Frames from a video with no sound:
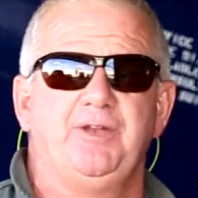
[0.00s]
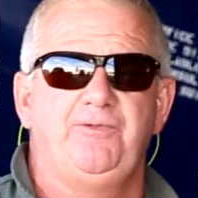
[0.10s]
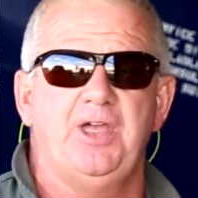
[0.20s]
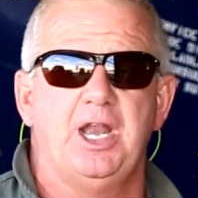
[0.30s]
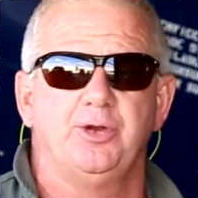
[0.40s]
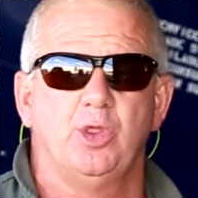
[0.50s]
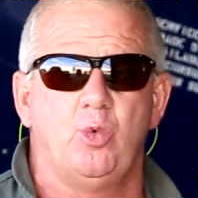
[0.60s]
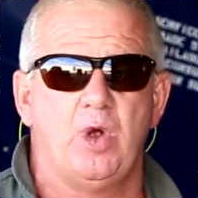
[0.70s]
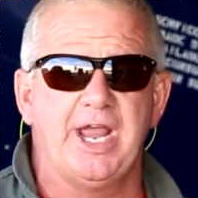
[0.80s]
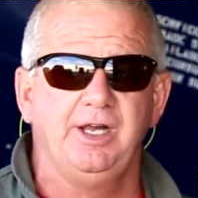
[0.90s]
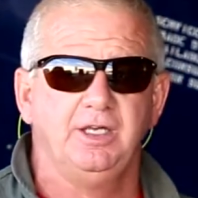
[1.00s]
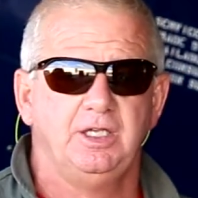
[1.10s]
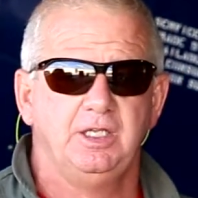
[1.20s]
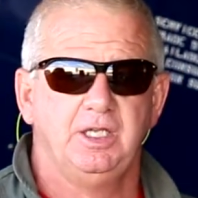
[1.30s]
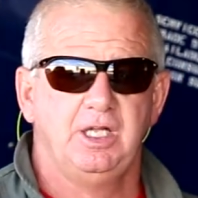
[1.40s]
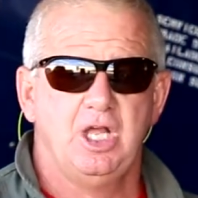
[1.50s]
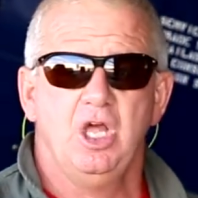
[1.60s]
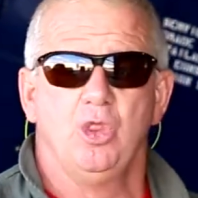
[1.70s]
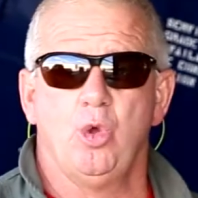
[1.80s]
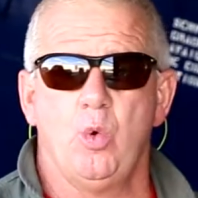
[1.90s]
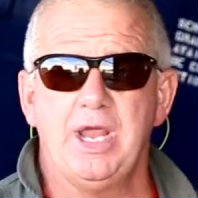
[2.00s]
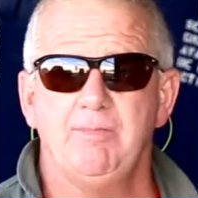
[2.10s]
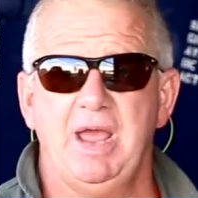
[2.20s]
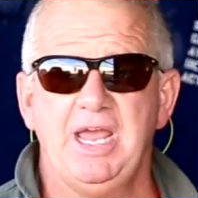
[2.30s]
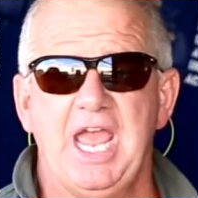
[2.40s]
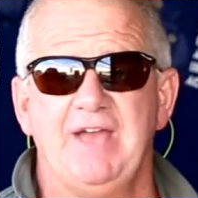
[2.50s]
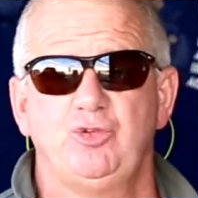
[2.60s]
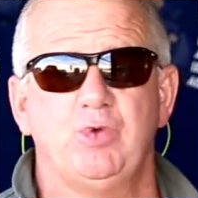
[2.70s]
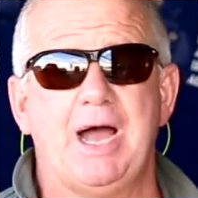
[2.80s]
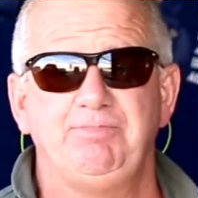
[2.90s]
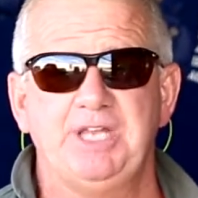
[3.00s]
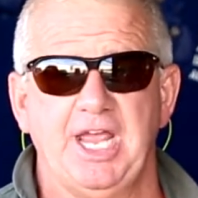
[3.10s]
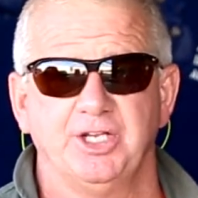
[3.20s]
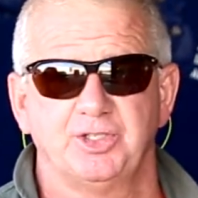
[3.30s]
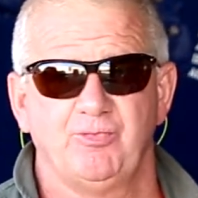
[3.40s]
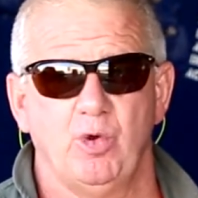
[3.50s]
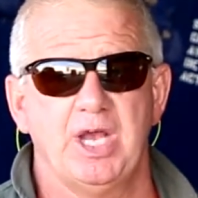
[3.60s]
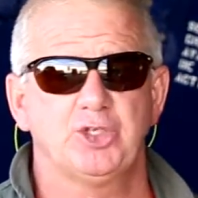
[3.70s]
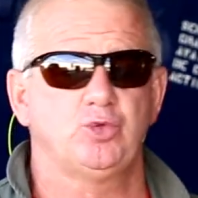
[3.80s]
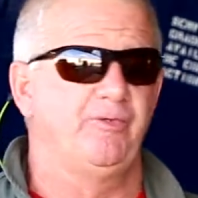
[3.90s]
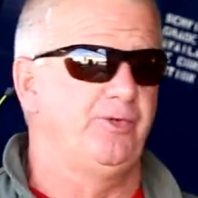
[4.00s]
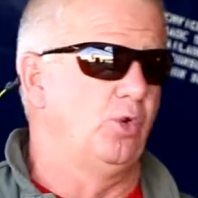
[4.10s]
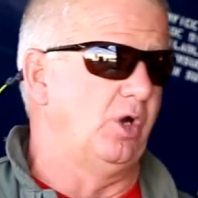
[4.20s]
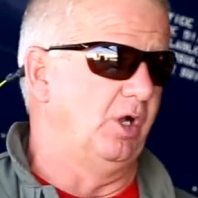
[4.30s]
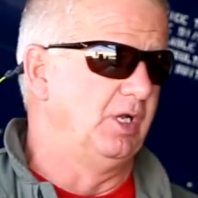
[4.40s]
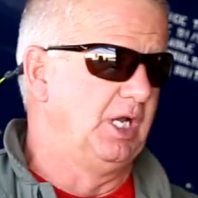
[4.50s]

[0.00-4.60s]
to fit under the wing may have drop tanks for extra fuel.